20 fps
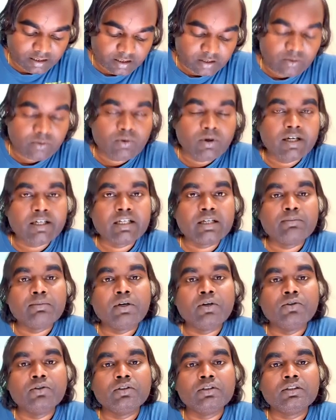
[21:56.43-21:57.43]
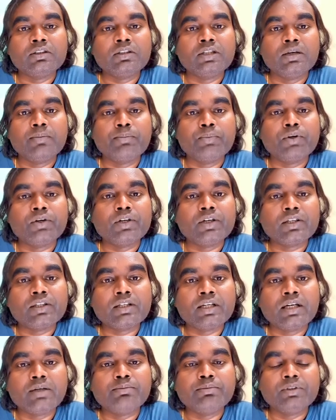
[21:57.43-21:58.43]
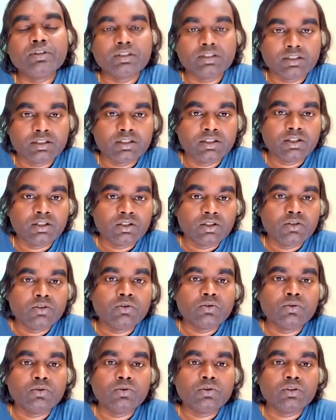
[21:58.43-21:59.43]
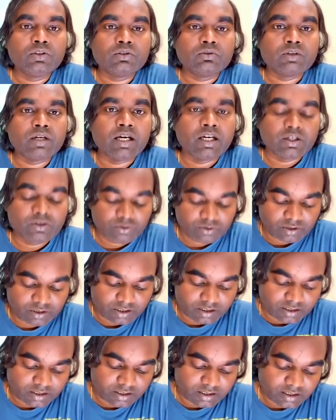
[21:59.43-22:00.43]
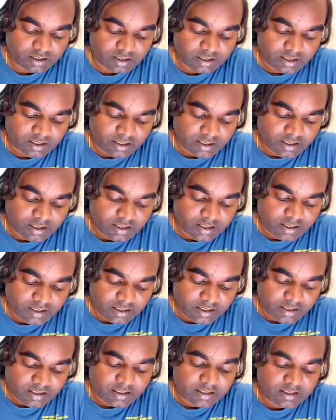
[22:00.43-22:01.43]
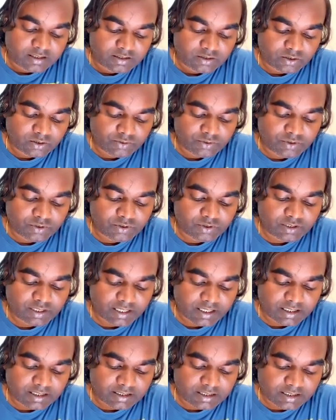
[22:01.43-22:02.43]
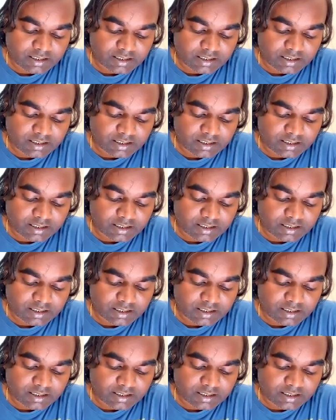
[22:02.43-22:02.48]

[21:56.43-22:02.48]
What about the product of the two square root? So we know that this